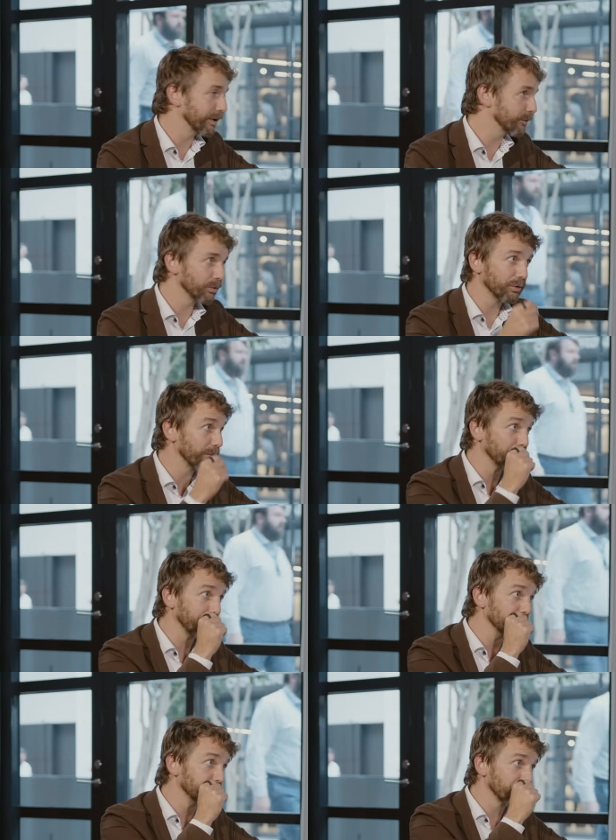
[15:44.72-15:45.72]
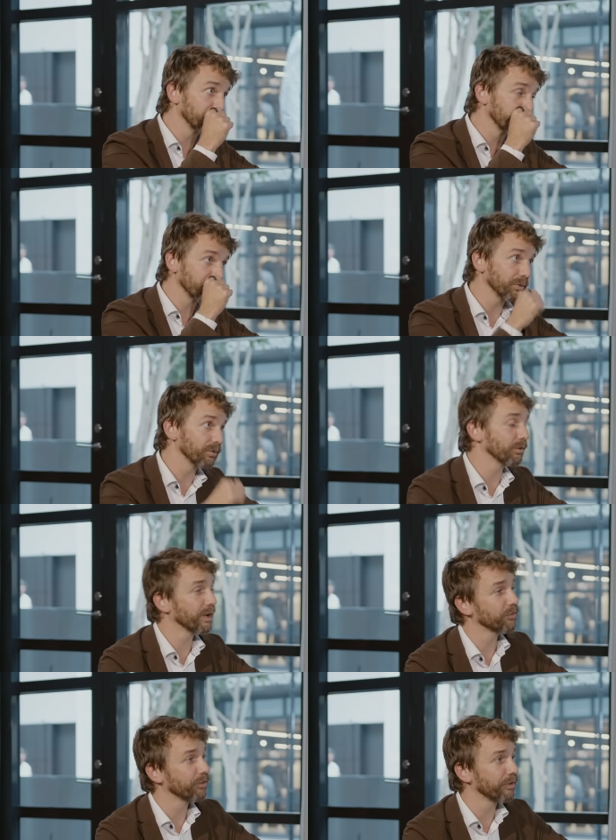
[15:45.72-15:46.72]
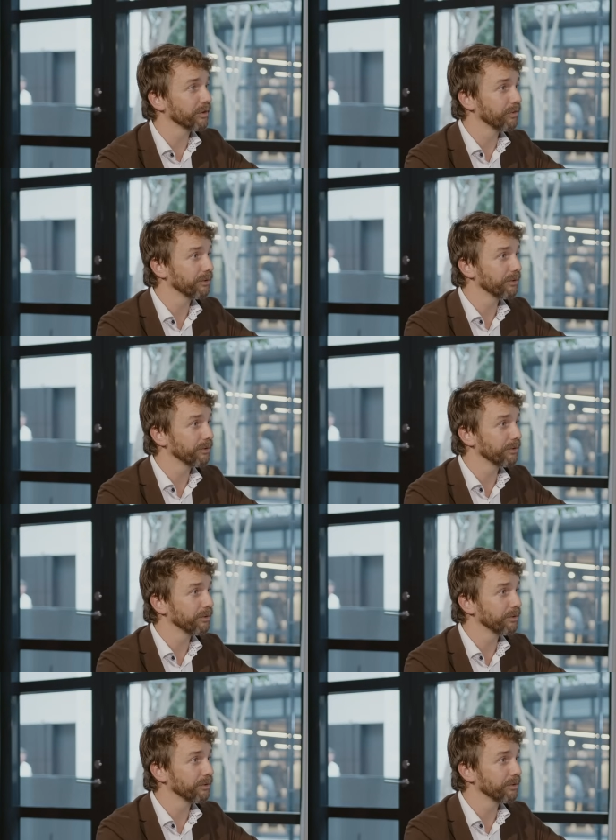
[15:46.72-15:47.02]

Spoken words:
it with too much benefit. So that's the strategy.